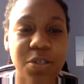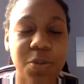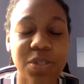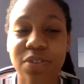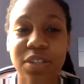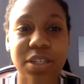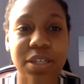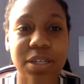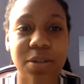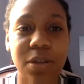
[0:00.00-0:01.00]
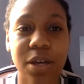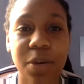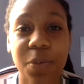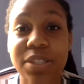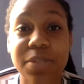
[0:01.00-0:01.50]
So it's a really good
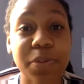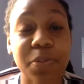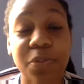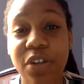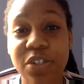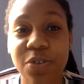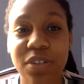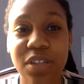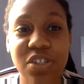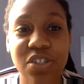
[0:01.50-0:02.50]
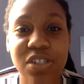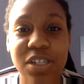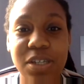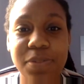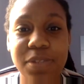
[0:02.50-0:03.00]
way to build professional
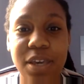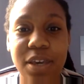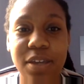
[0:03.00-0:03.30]
relationships